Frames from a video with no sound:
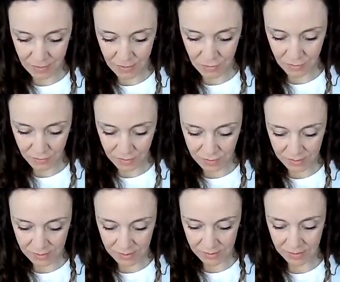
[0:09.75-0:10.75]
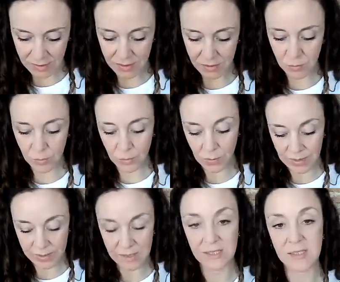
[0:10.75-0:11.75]
neurosis is
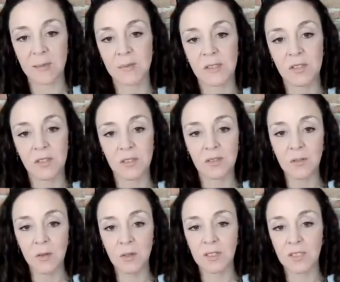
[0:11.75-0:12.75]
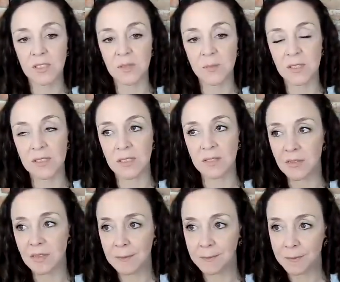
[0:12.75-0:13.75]
always a substitute for legitimate
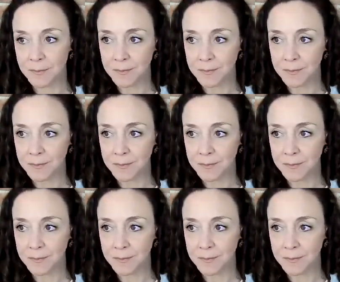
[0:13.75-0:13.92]
suffering.